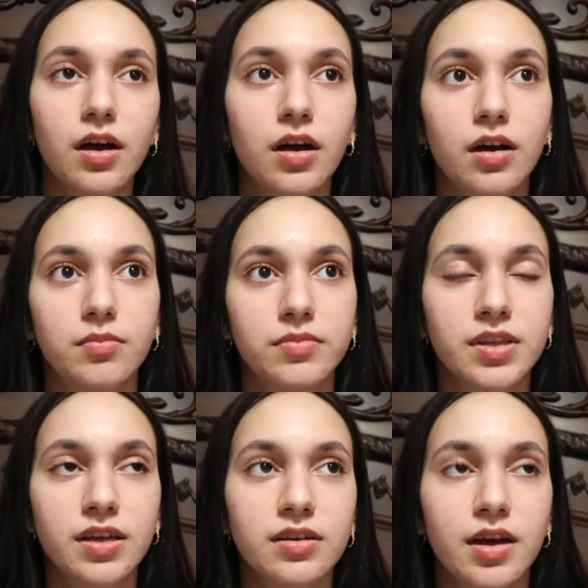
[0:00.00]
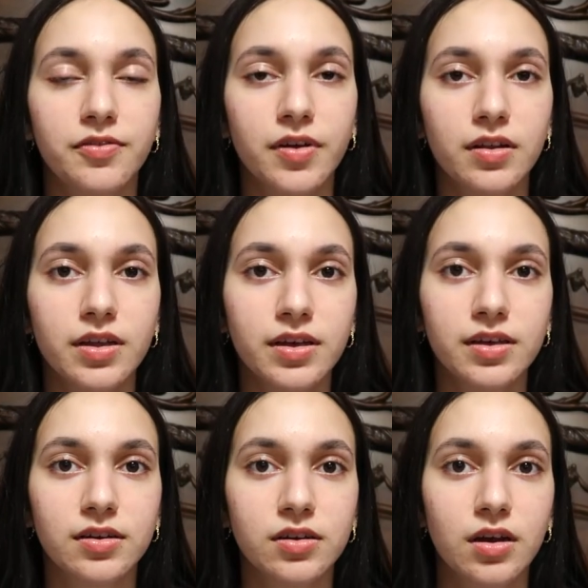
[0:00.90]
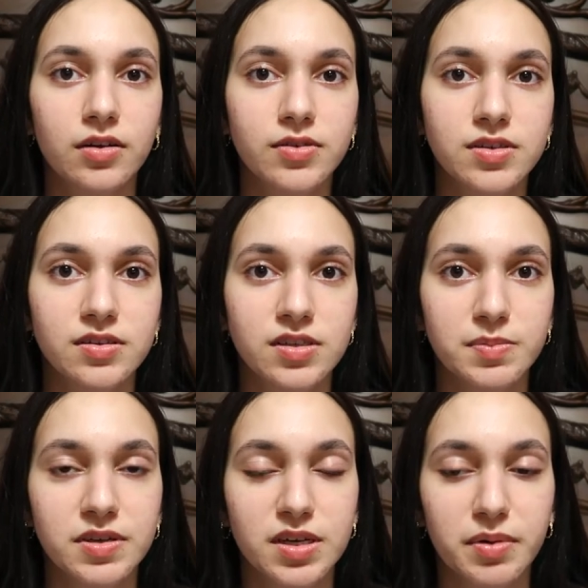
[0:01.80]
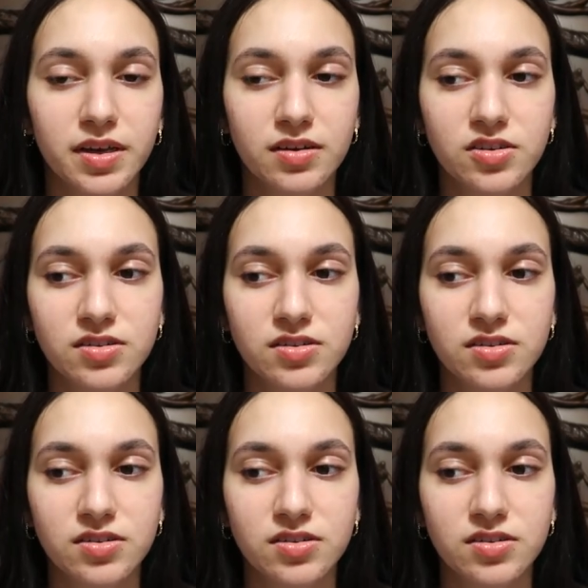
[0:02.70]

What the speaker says: Then I felt like ever since the pandemic,